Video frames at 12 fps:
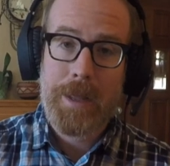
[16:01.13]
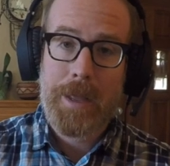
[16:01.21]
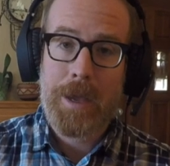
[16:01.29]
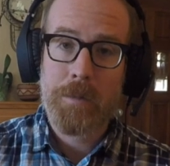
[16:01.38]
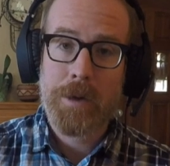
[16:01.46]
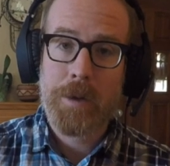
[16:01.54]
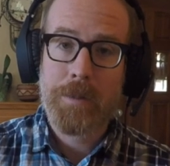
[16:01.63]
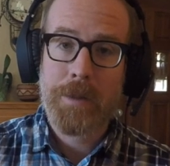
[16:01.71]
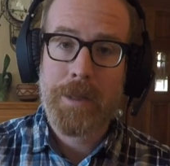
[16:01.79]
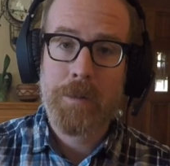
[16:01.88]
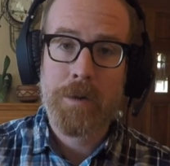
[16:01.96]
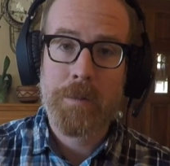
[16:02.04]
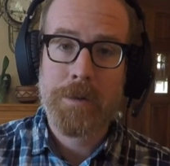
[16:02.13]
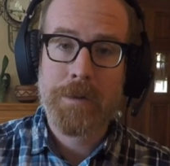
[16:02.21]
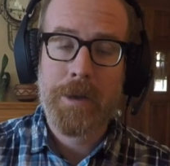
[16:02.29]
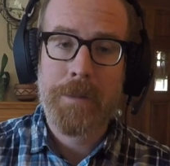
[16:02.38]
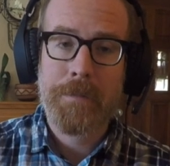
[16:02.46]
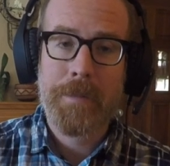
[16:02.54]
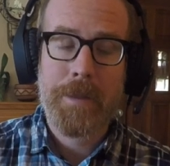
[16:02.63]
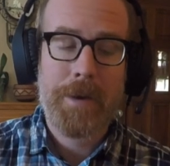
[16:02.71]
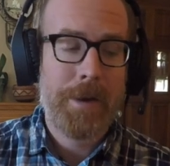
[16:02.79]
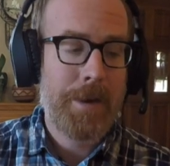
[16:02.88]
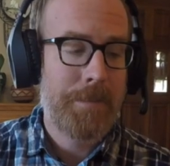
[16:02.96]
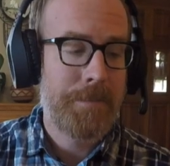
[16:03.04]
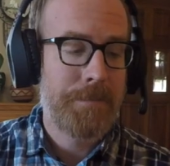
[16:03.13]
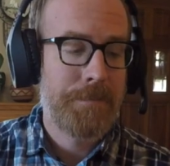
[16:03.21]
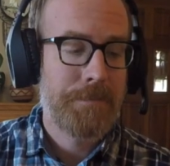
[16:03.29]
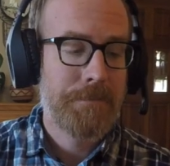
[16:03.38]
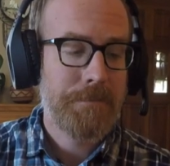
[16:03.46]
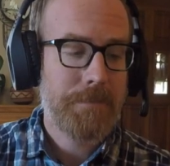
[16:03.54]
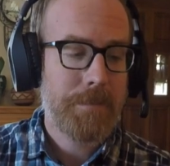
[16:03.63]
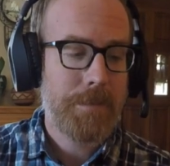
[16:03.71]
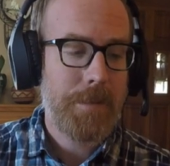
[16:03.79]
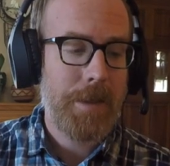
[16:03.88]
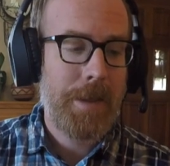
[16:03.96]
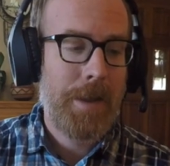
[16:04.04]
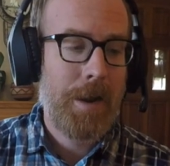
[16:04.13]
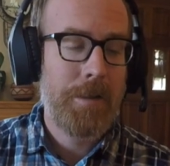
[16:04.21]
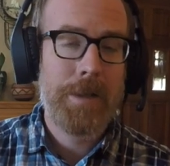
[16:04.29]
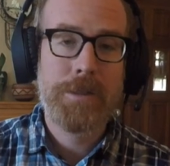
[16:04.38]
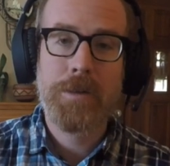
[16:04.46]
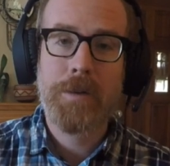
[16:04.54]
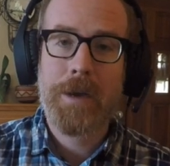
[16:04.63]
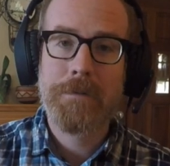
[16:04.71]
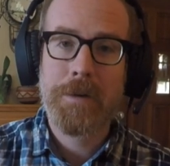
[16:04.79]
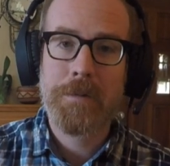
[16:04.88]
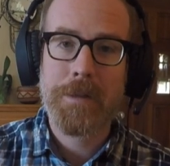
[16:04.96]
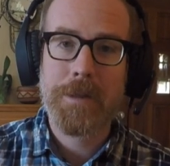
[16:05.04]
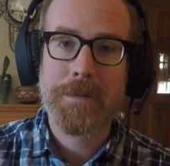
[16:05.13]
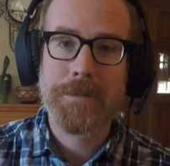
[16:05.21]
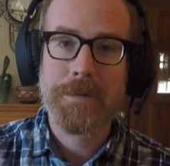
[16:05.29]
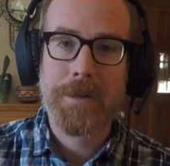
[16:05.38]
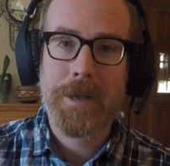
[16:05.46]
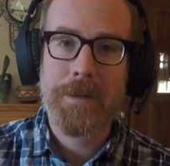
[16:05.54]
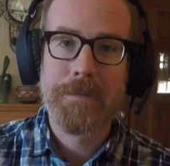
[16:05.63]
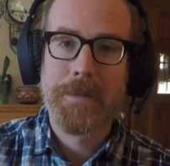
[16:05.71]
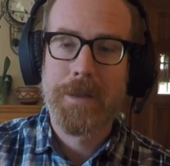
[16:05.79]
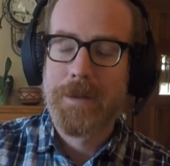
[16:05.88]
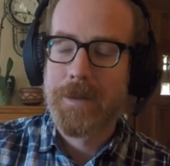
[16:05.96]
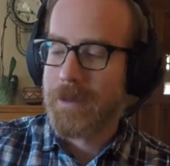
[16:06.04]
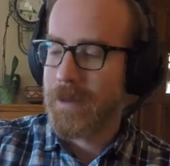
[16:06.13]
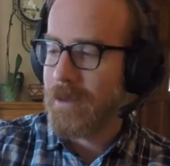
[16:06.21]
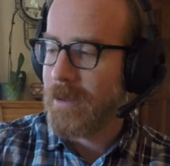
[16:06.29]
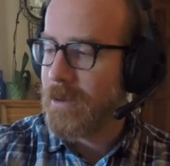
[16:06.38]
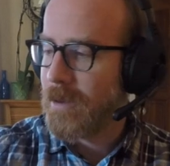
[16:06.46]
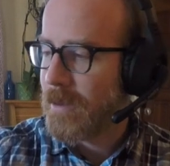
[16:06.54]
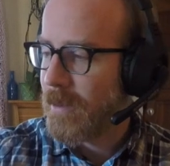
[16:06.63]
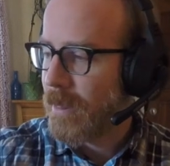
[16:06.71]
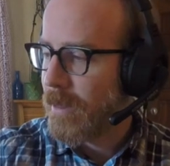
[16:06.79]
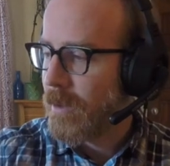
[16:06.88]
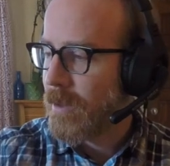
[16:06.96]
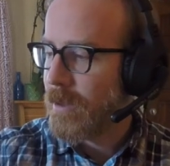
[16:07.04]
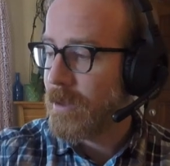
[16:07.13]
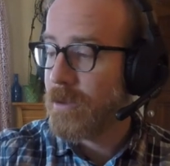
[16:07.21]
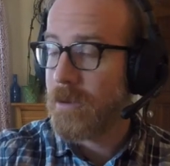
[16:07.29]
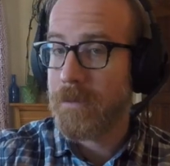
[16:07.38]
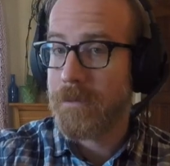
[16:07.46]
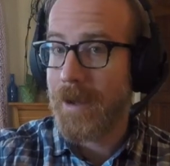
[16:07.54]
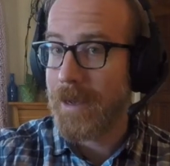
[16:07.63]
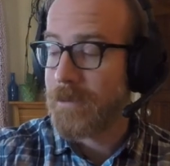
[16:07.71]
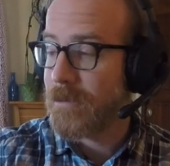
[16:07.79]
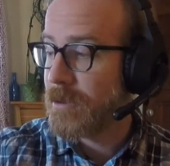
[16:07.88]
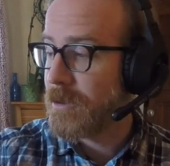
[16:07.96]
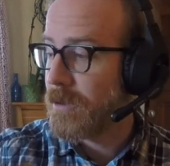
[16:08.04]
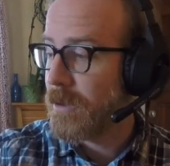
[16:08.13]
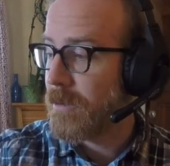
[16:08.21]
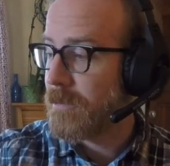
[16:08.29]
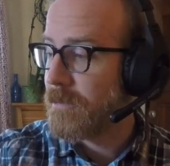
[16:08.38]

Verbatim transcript: and we're going to play that one more time, um, and I'll let you have fun with it. Okay. Let's do the fast version though.